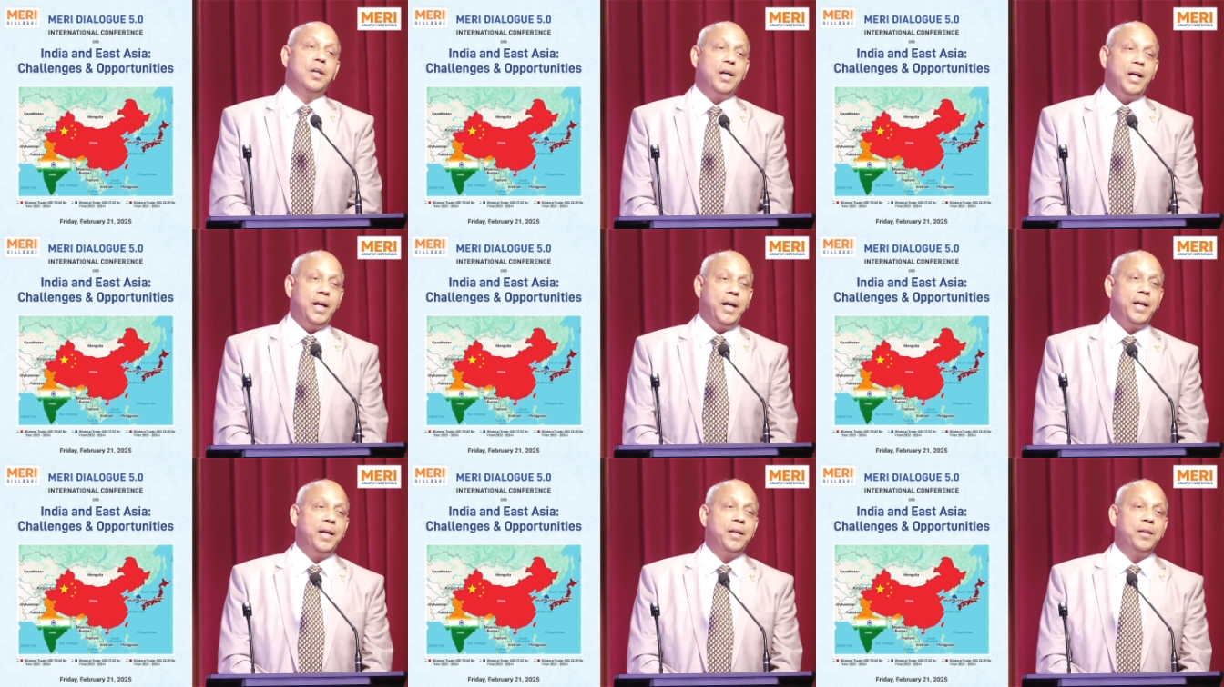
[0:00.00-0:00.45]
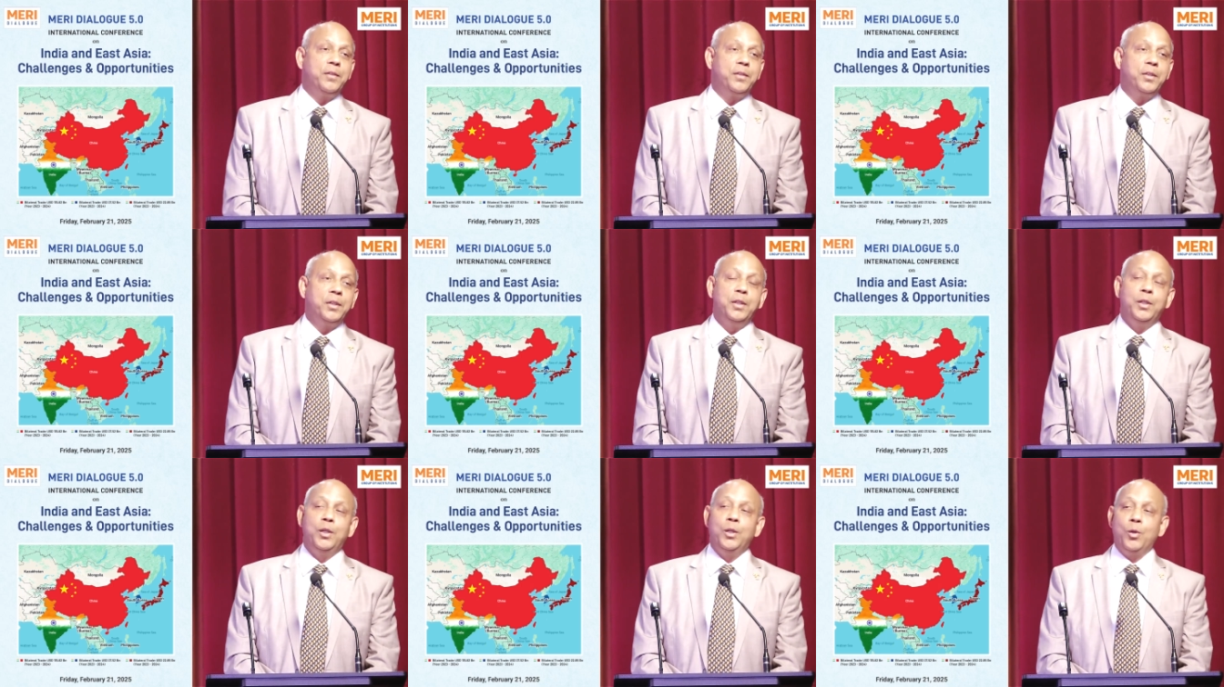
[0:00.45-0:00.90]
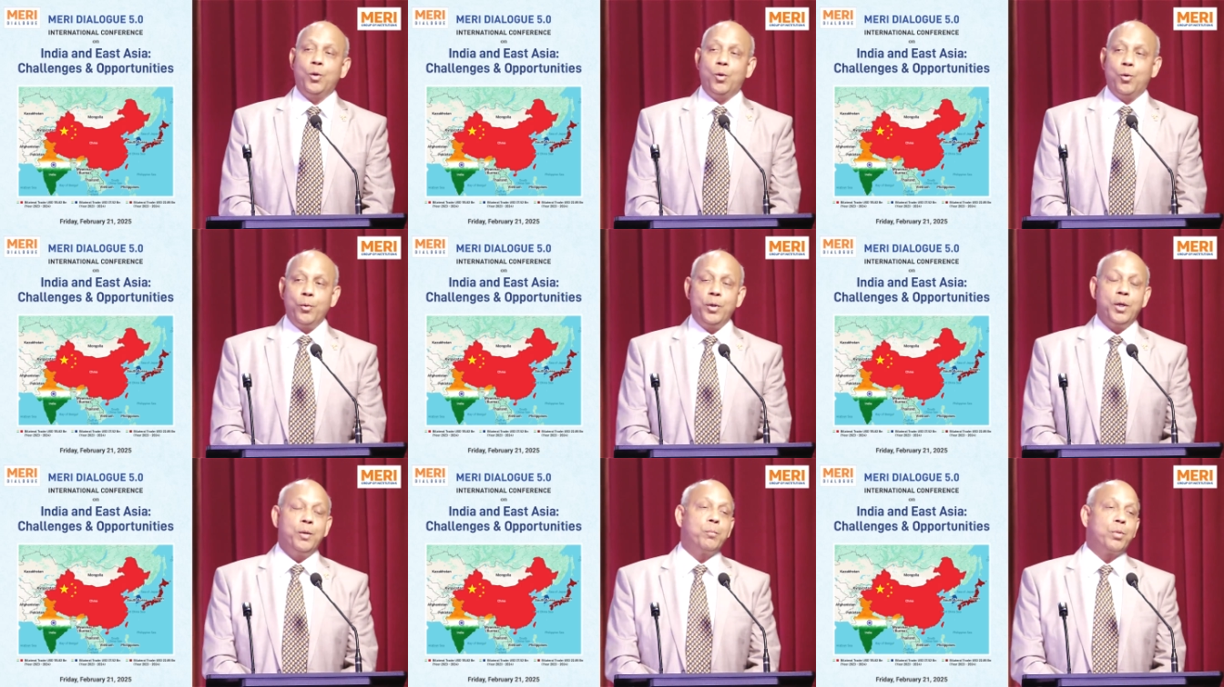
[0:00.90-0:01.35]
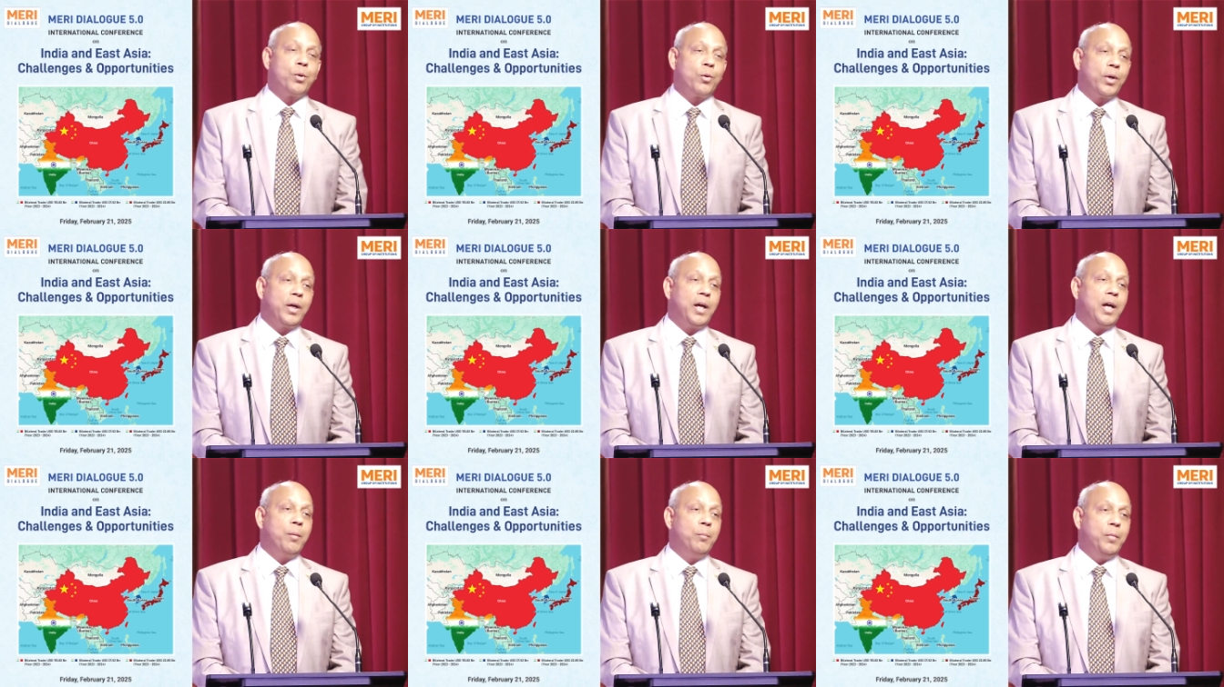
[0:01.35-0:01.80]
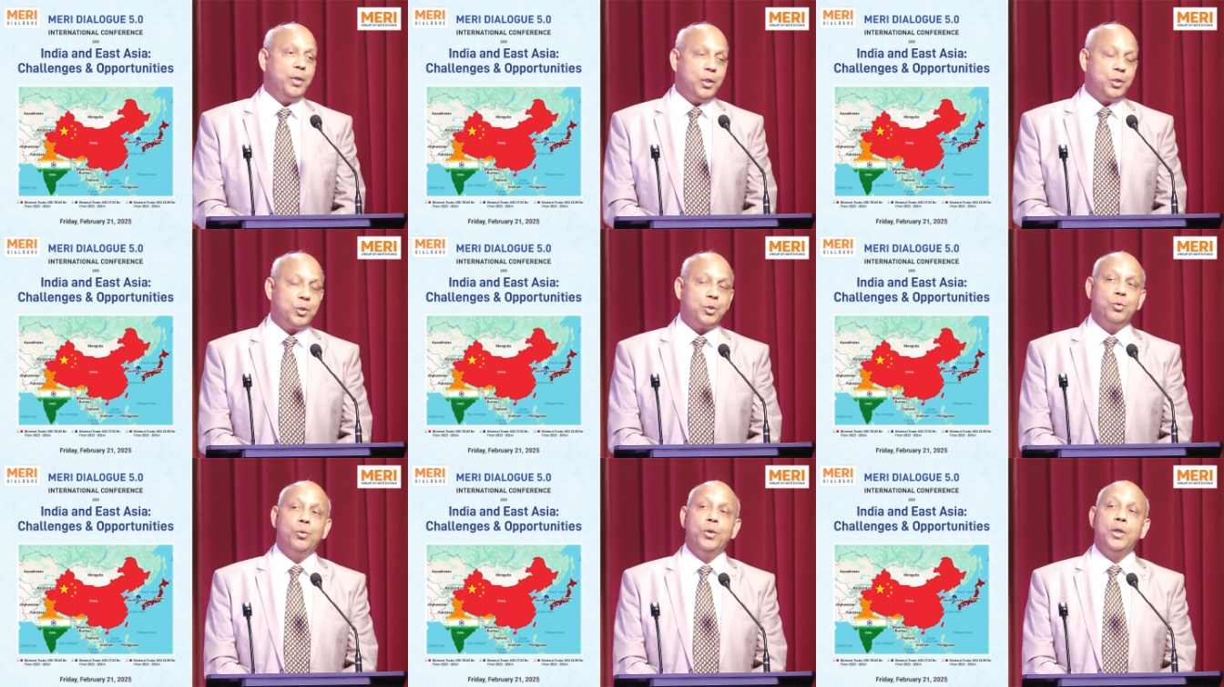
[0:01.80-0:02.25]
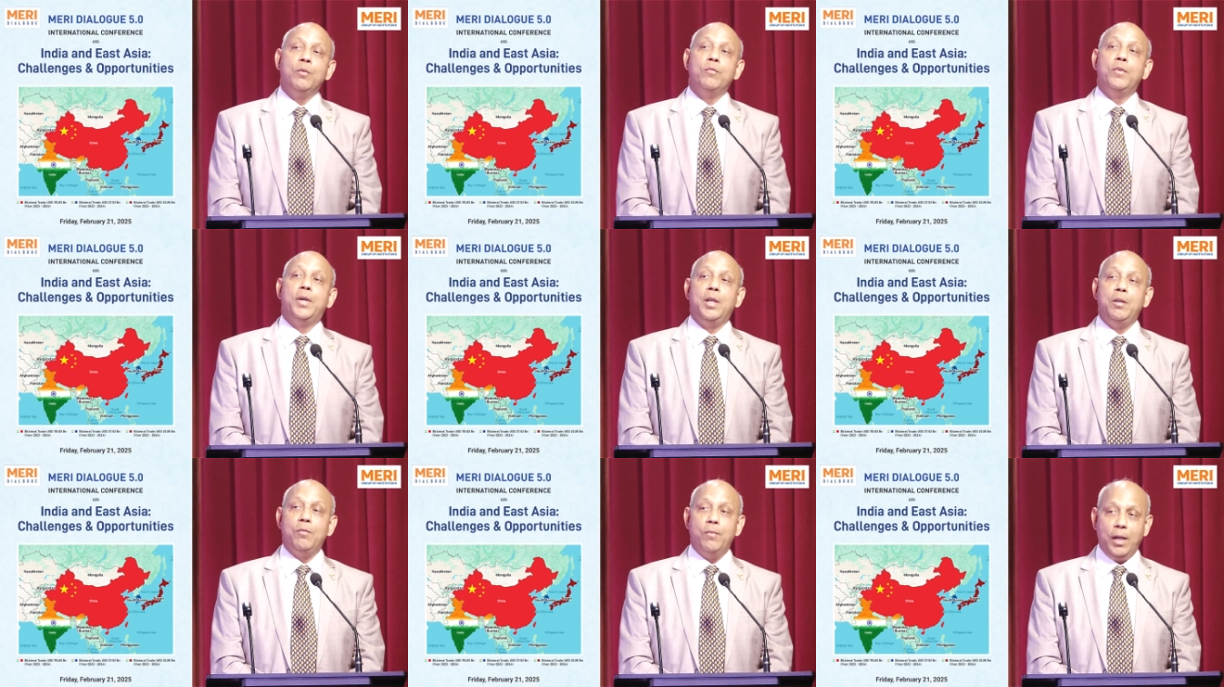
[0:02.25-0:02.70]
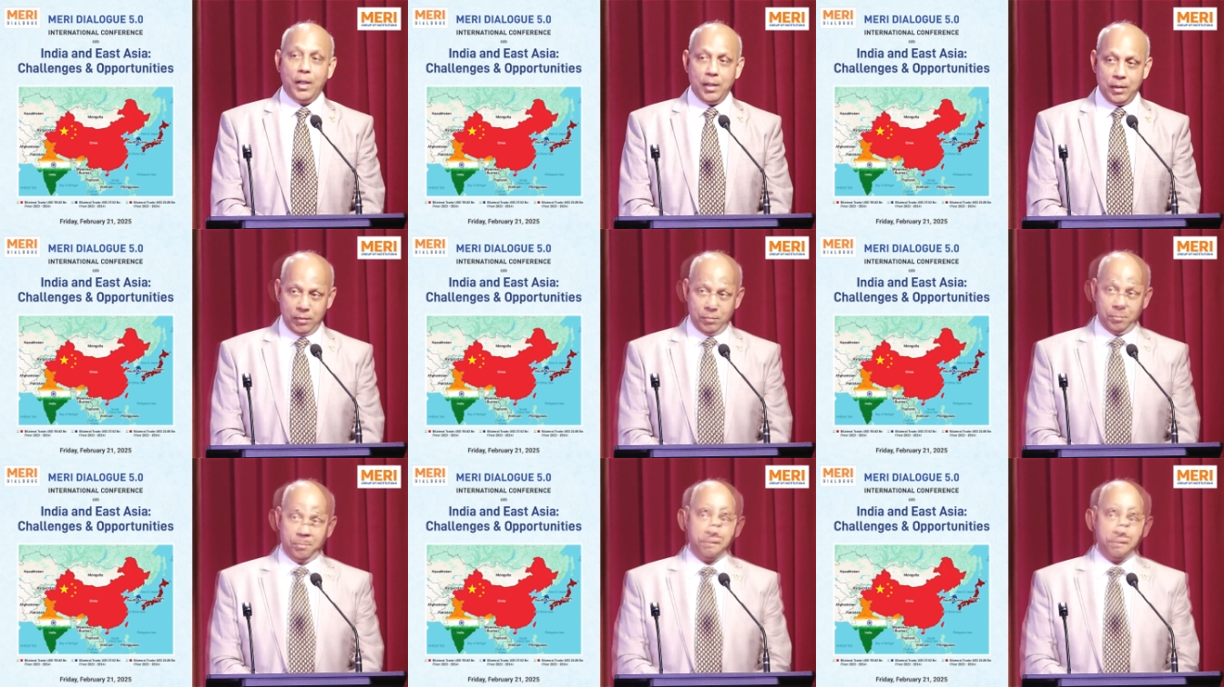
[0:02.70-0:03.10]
and Korean program is doing very well.